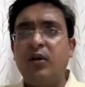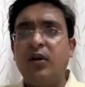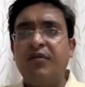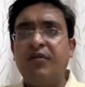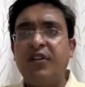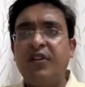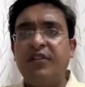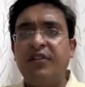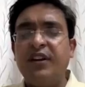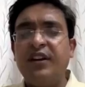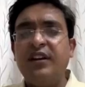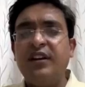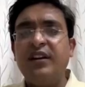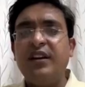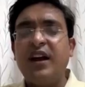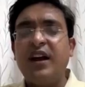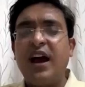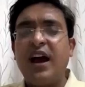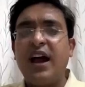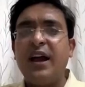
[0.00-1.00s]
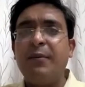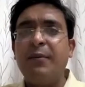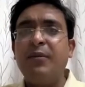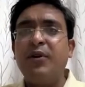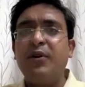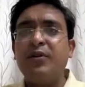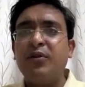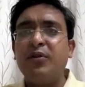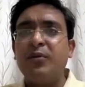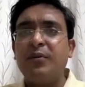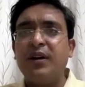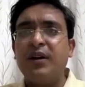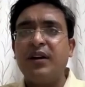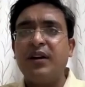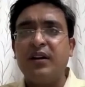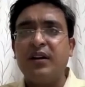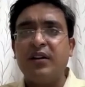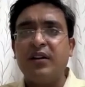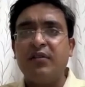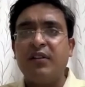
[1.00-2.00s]
Hello everyone. I am Dr.
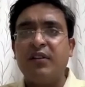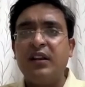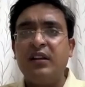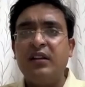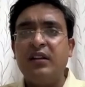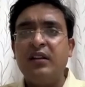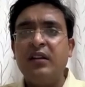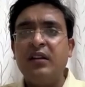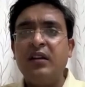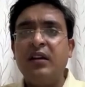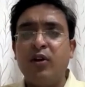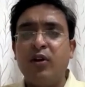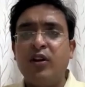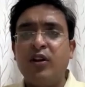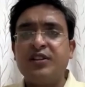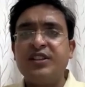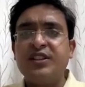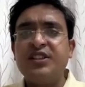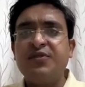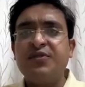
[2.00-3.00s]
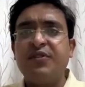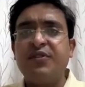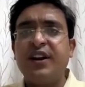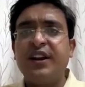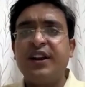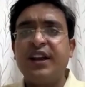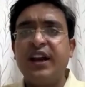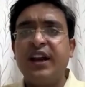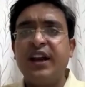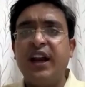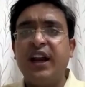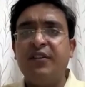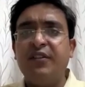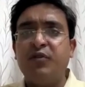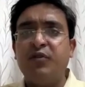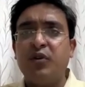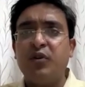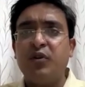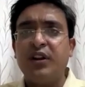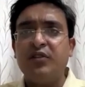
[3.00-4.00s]
Omang Agrawal, urologist working
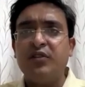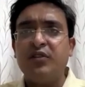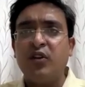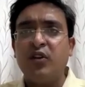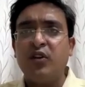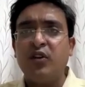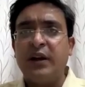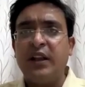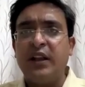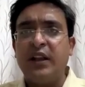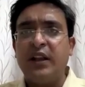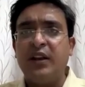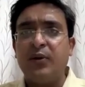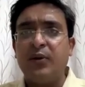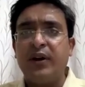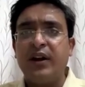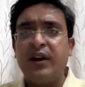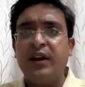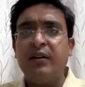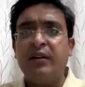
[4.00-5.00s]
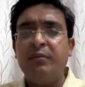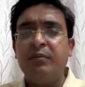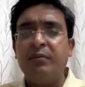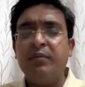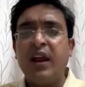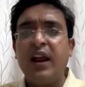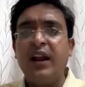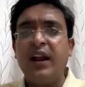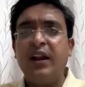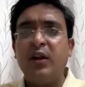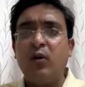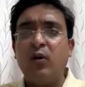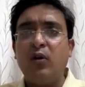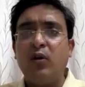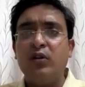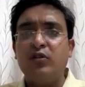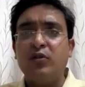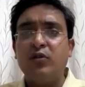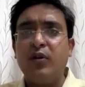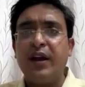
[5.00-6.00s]
at Fortis Hospital, Noida, and
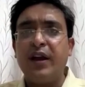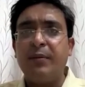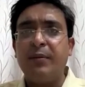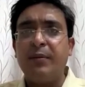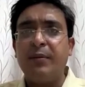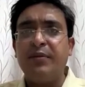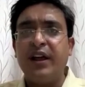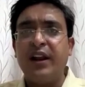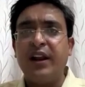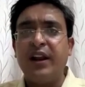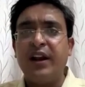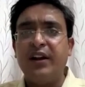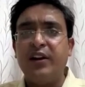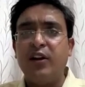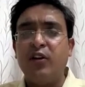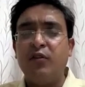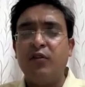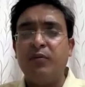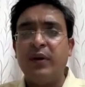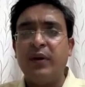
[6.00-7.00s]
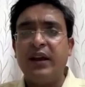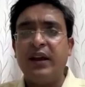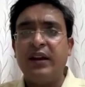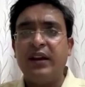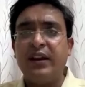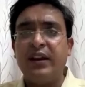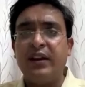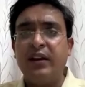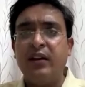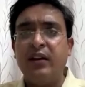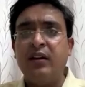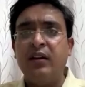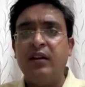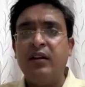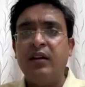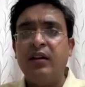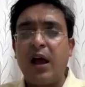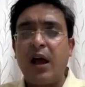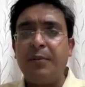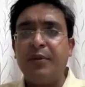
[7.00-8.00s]
also I am the director of my clinic,
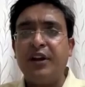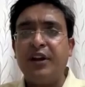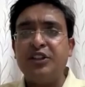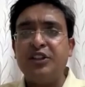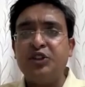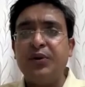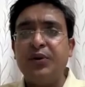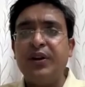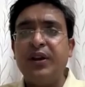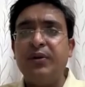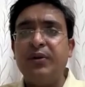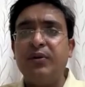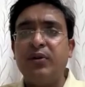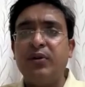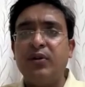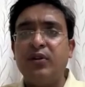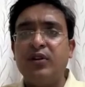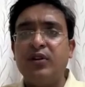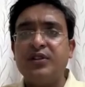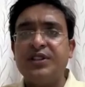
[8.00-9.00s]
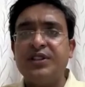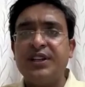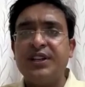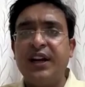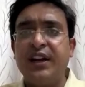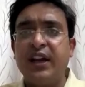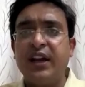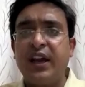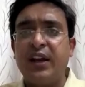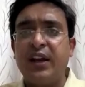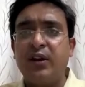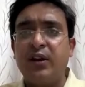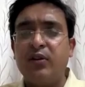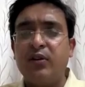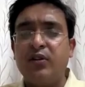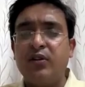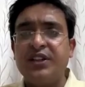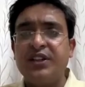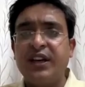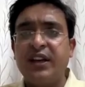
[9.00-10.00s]
Ram Kishori Urology and
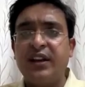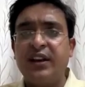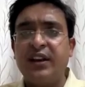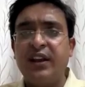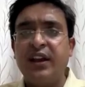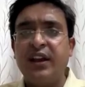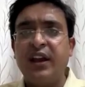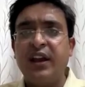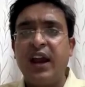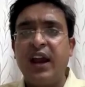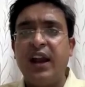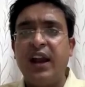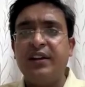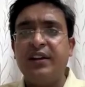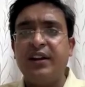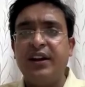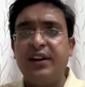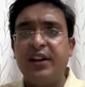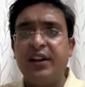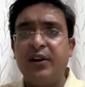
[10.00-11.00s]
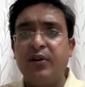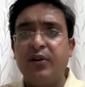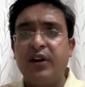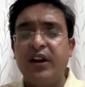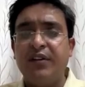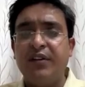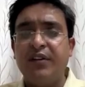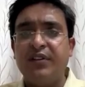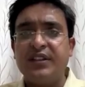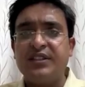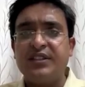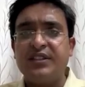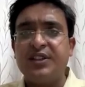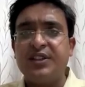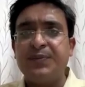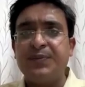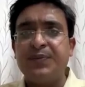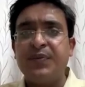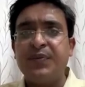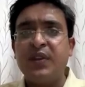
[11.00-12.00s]
Gynecology Clinic at Greater Noida
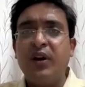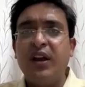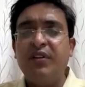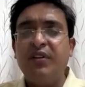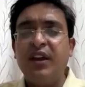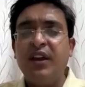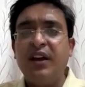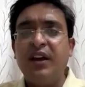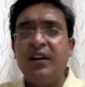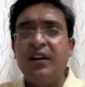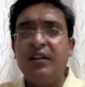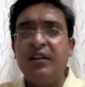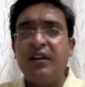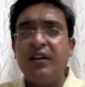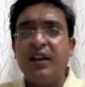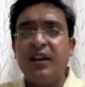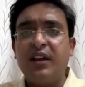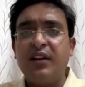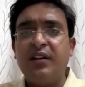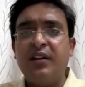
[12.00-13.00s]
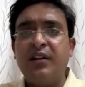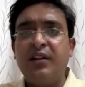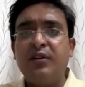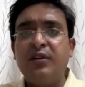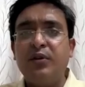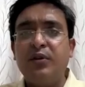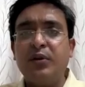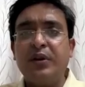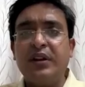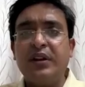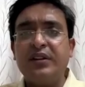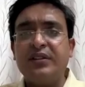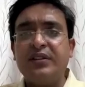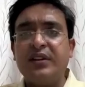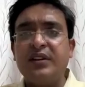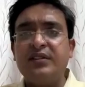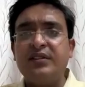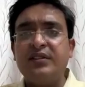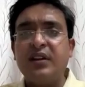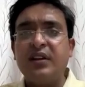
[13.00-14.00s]
West. Today we are here to
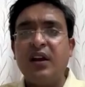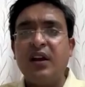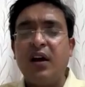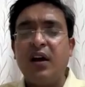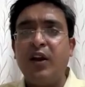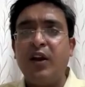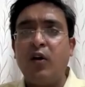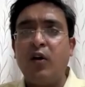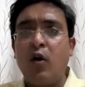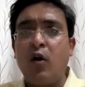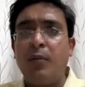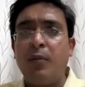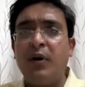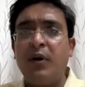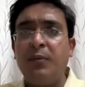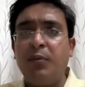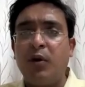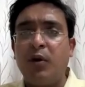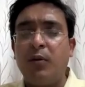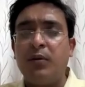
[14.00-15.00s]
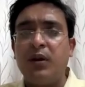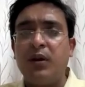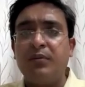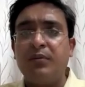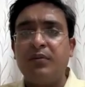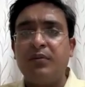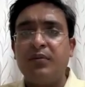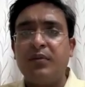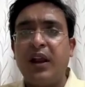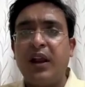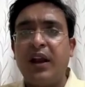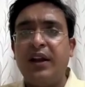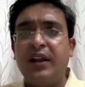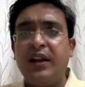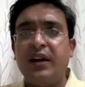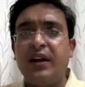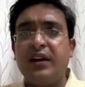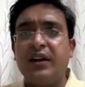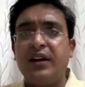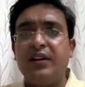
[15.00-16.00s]
discuss very common problem
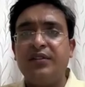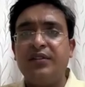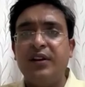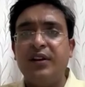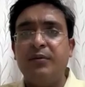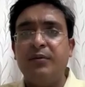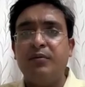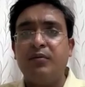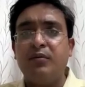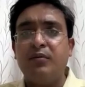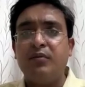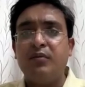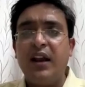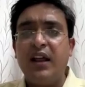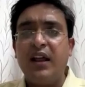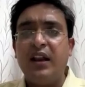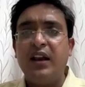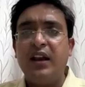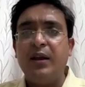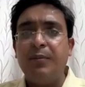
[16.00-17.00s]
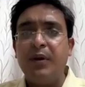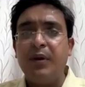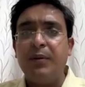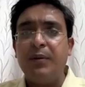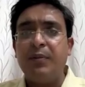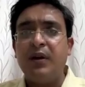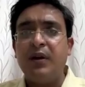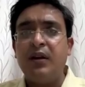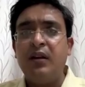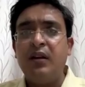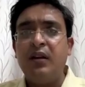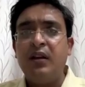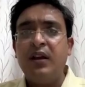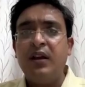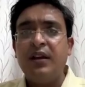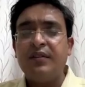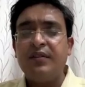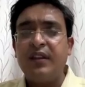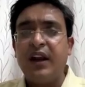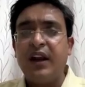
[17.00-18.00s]
that occurs in elderly people,
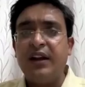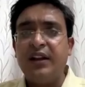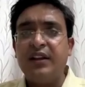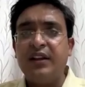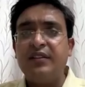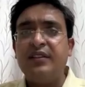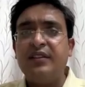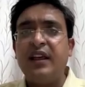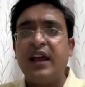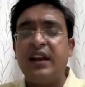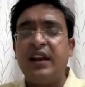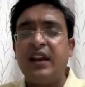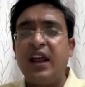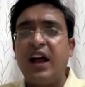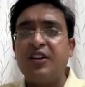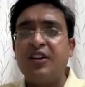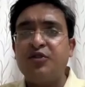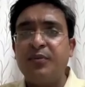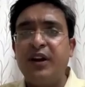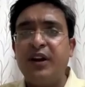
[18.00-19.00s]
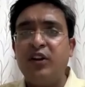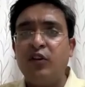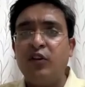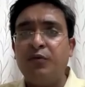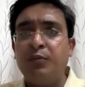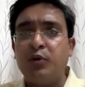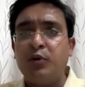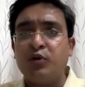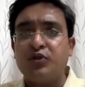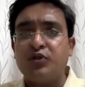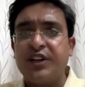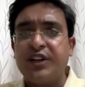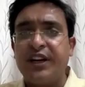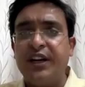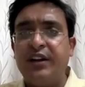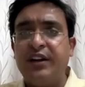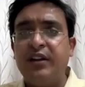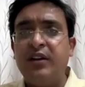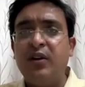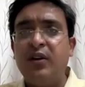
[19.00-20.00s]
that is the enlargement of
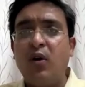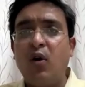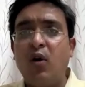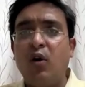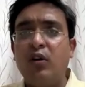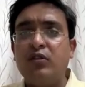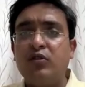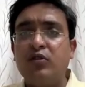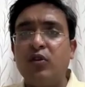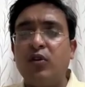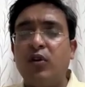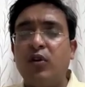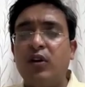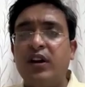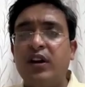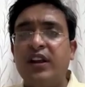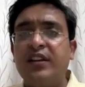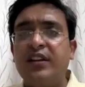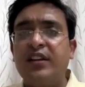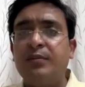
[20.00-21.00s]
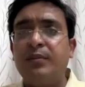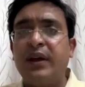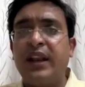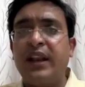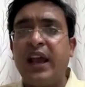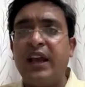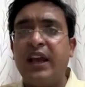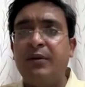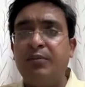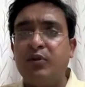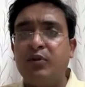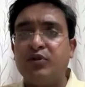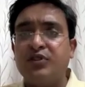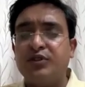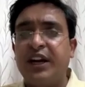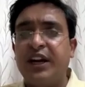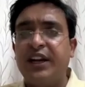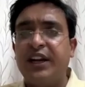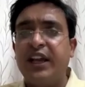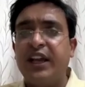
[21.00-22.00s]
prostate, also called as benign
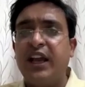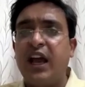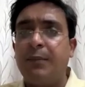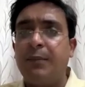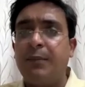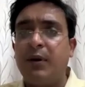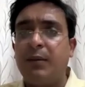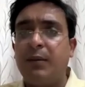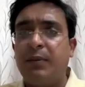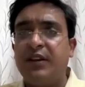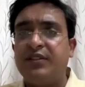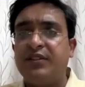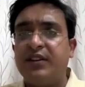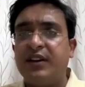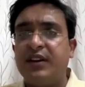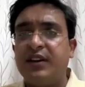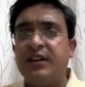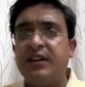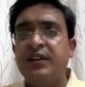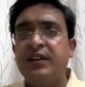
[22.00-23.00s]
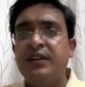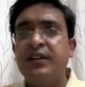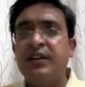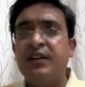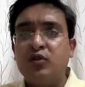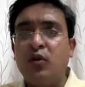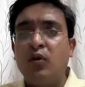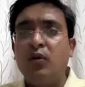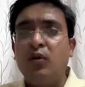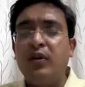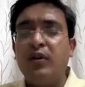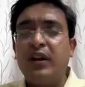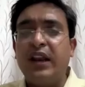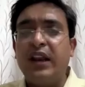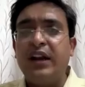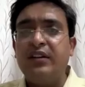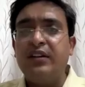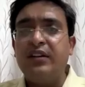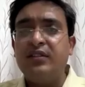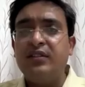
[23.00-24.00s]
prostatic hyperplasia. So
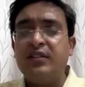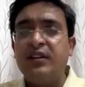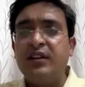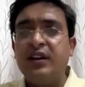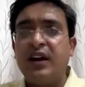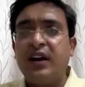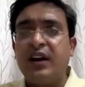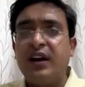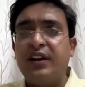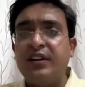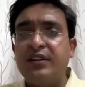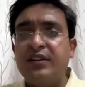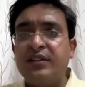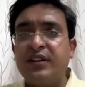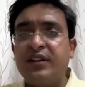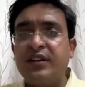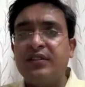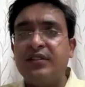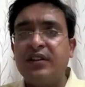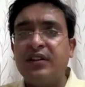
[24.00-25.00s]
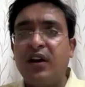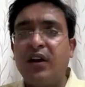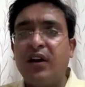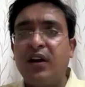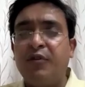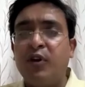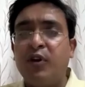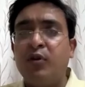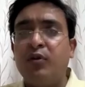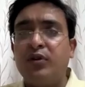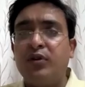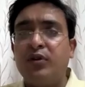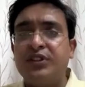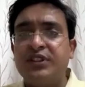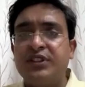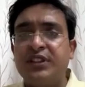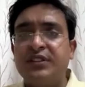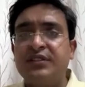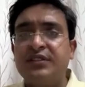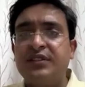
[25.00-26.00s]
let's discuss a few
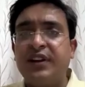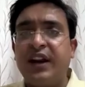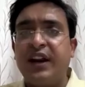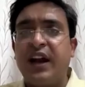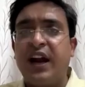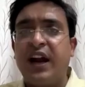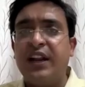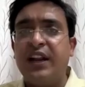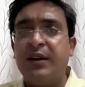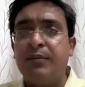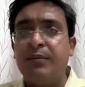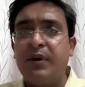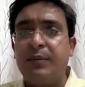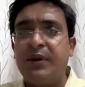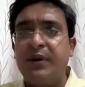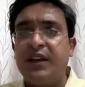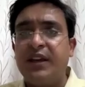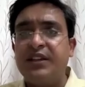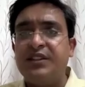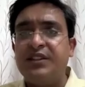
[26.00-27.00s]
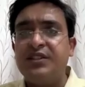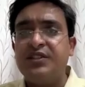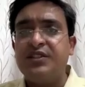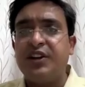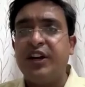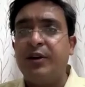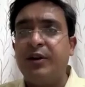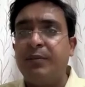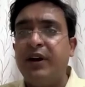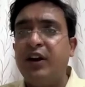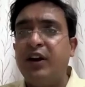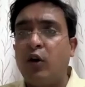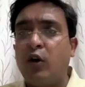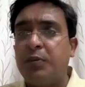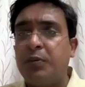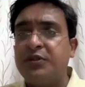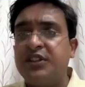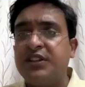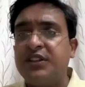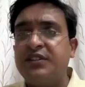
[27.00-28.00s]
questions regarding BPH, treatment
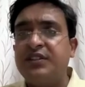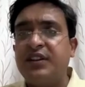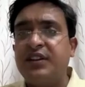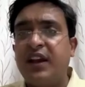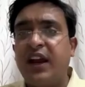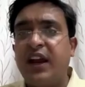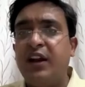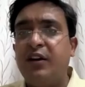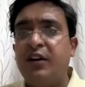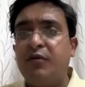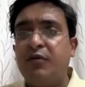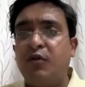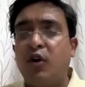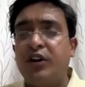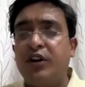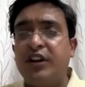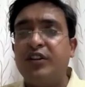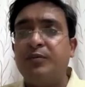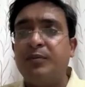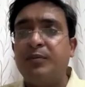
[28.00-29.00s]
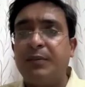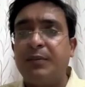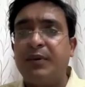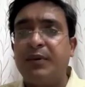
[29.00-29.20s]
options, and what is